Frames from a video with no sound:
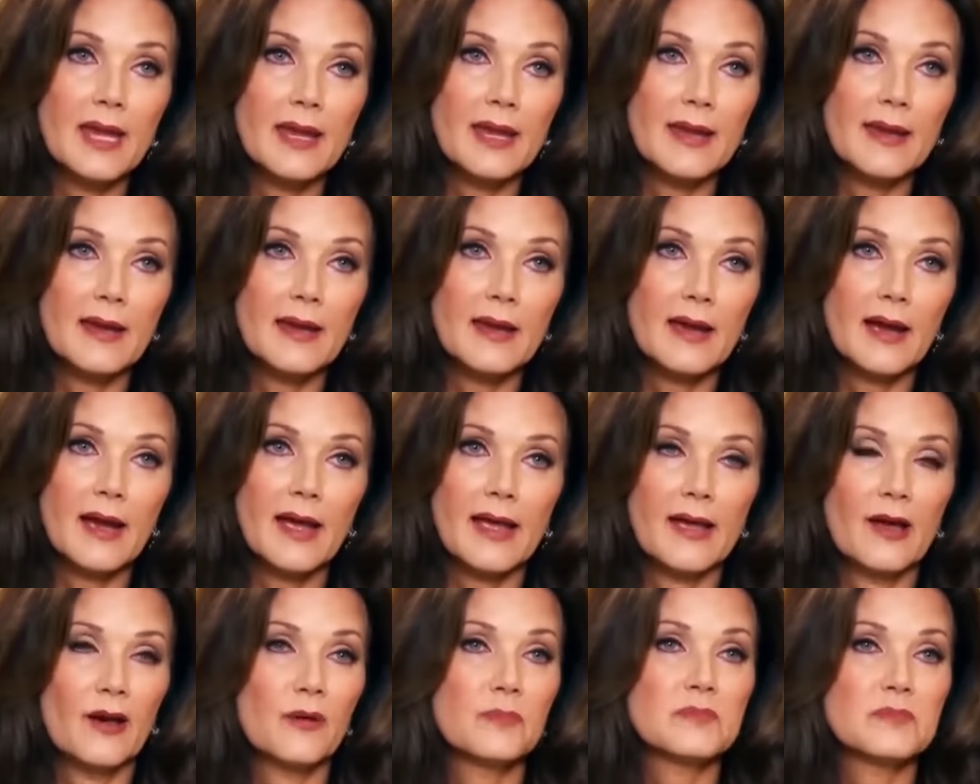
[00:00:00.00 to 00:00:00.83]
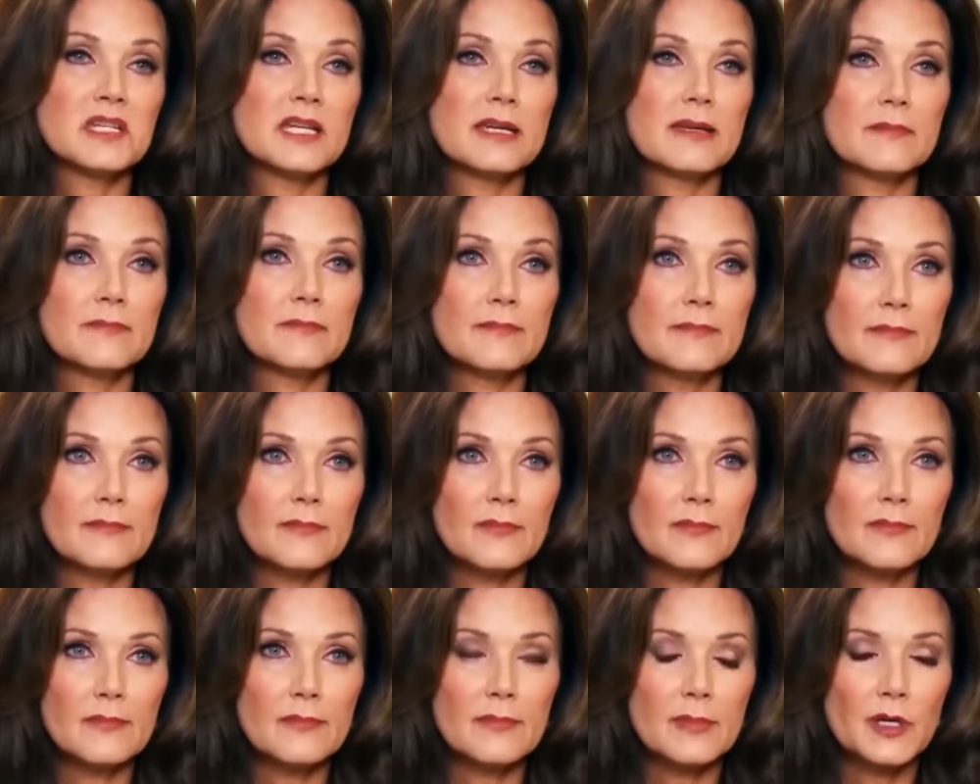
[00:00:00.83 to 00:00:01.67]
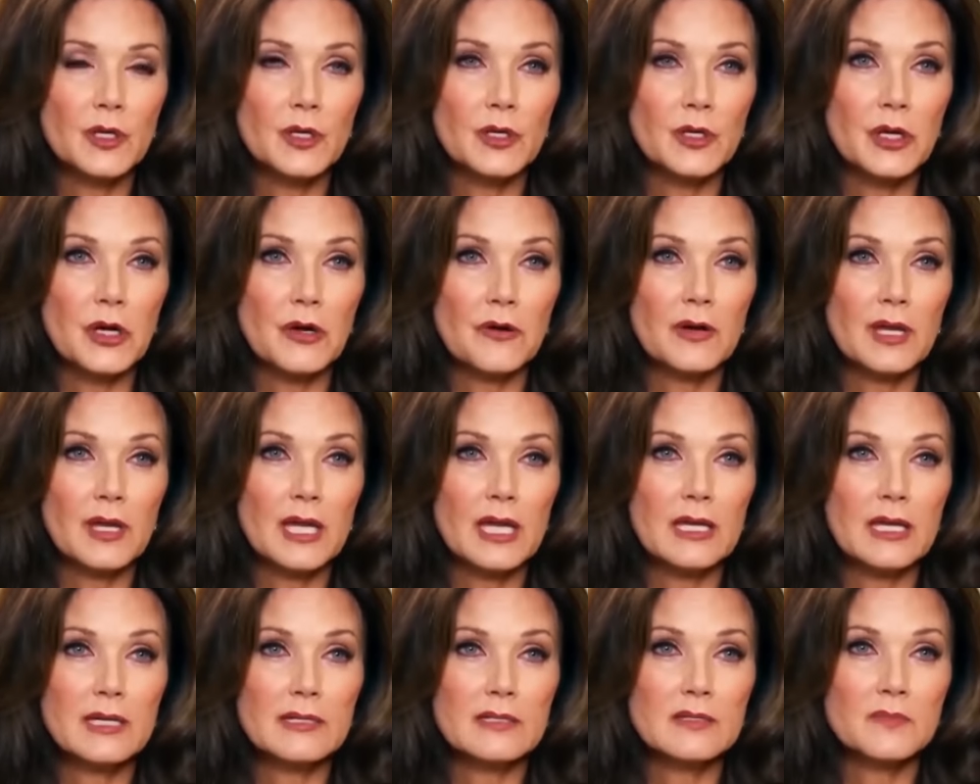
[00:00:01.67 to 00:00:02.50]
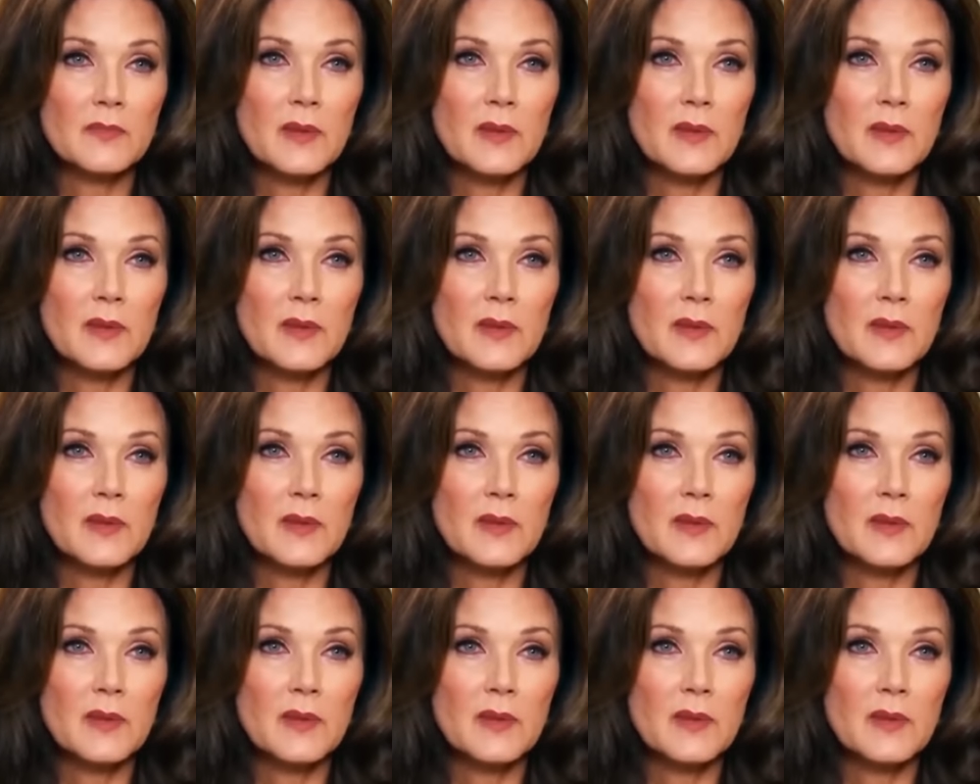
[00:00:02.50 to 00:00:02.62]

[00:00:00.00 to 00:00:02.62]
Scenes with this costume showed Wonder Woman's